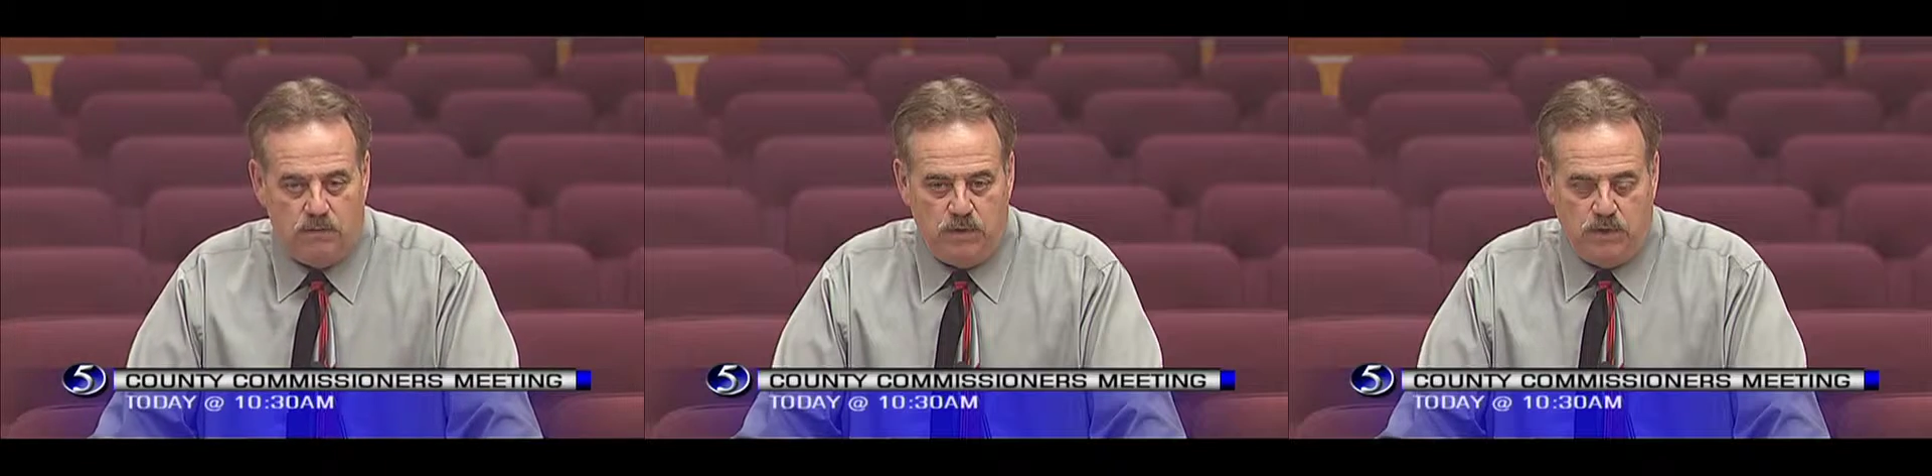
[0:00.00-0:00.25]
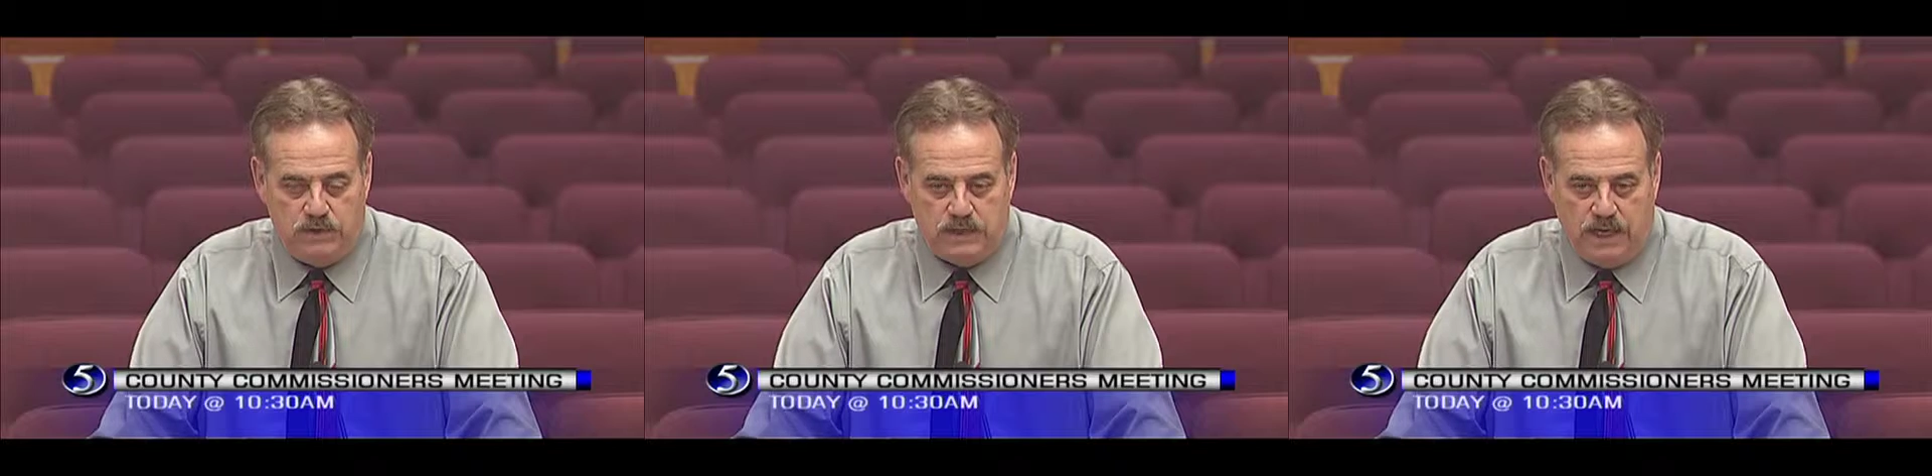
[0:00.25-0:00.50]

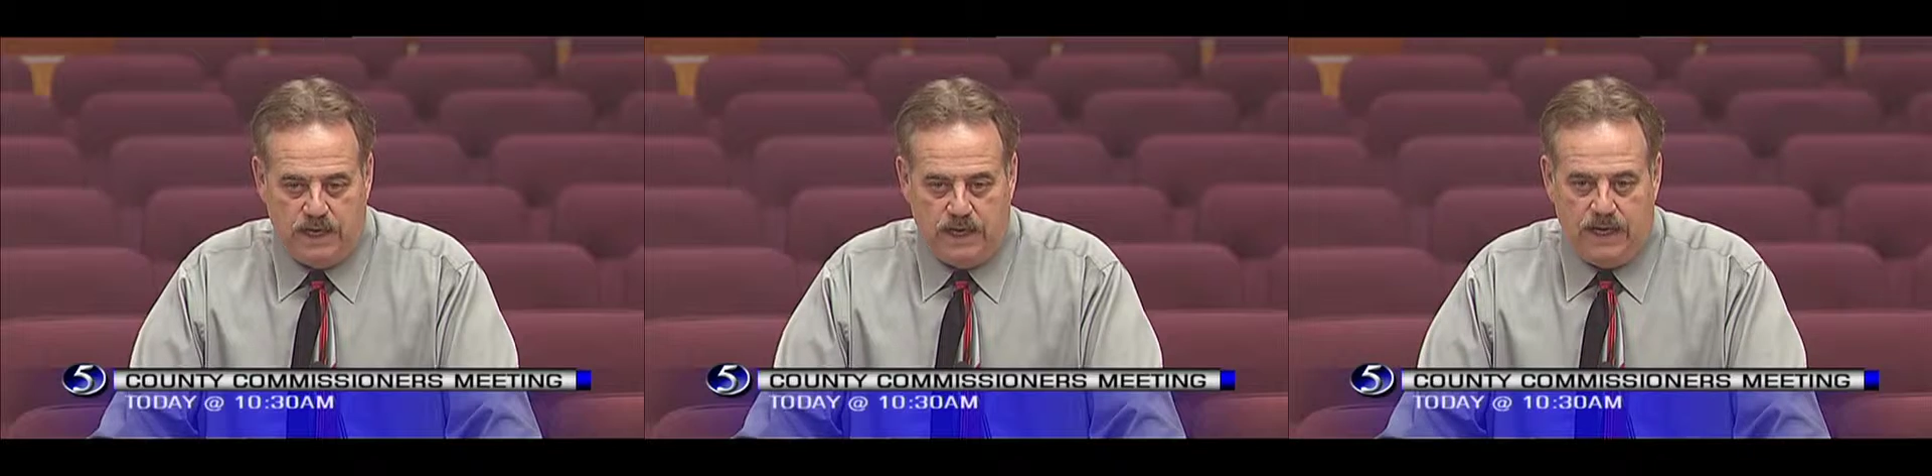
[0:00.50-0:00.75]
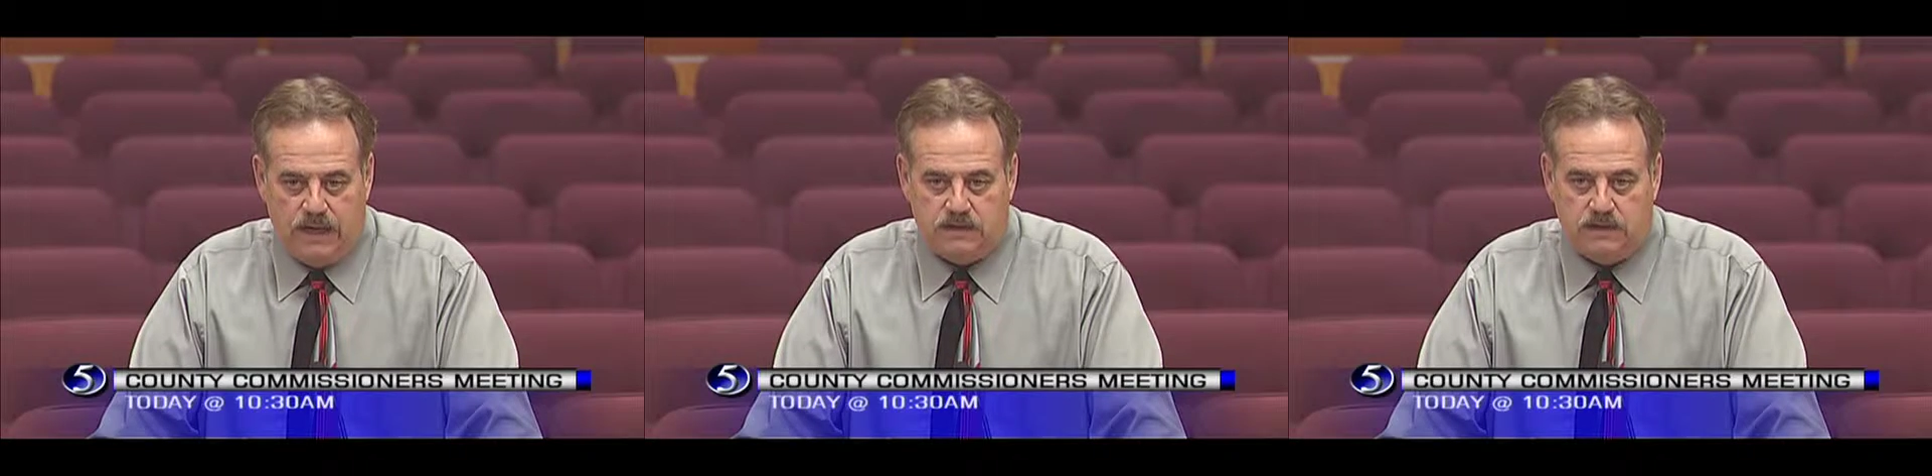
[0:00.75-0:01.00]
bill that's
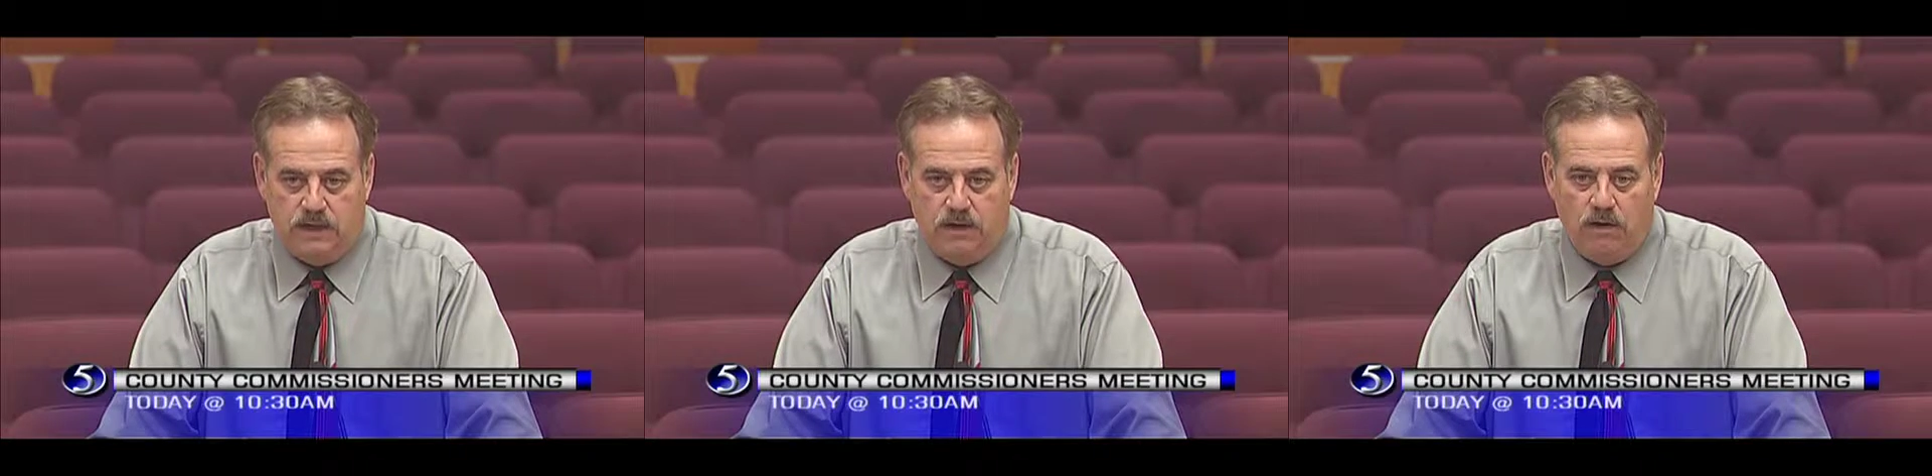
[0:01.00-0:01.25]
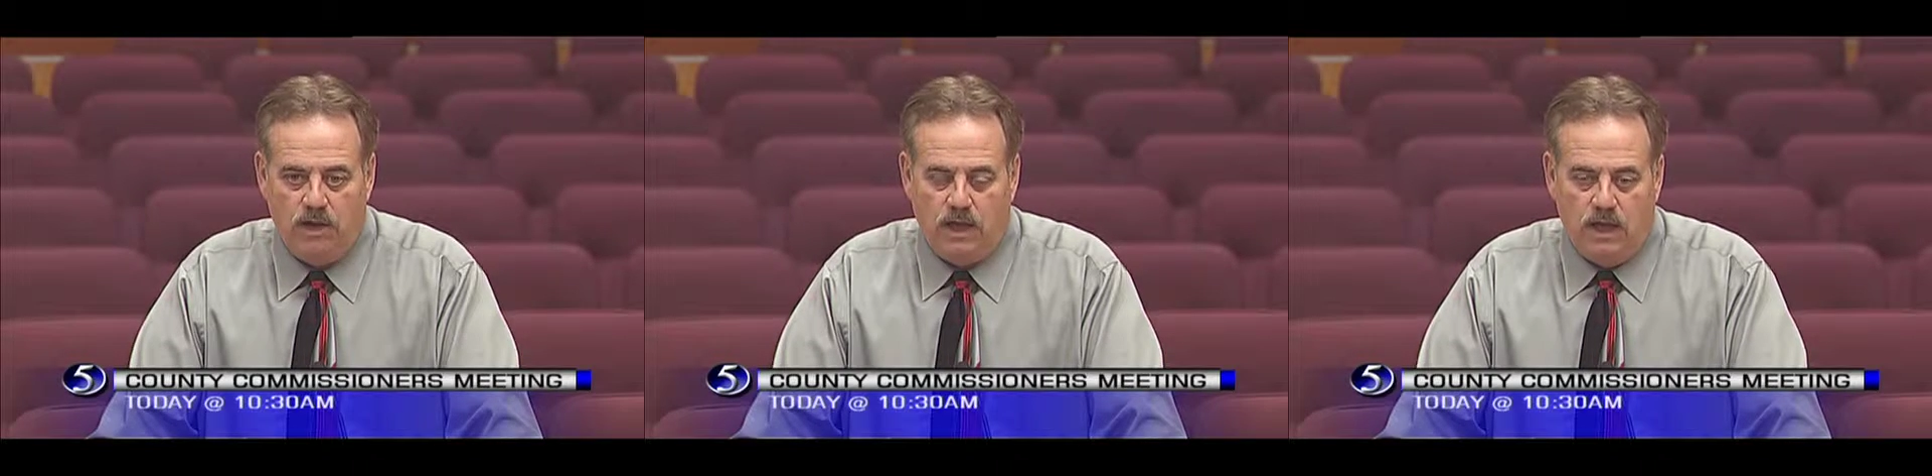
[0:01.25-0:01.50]
hanging out there,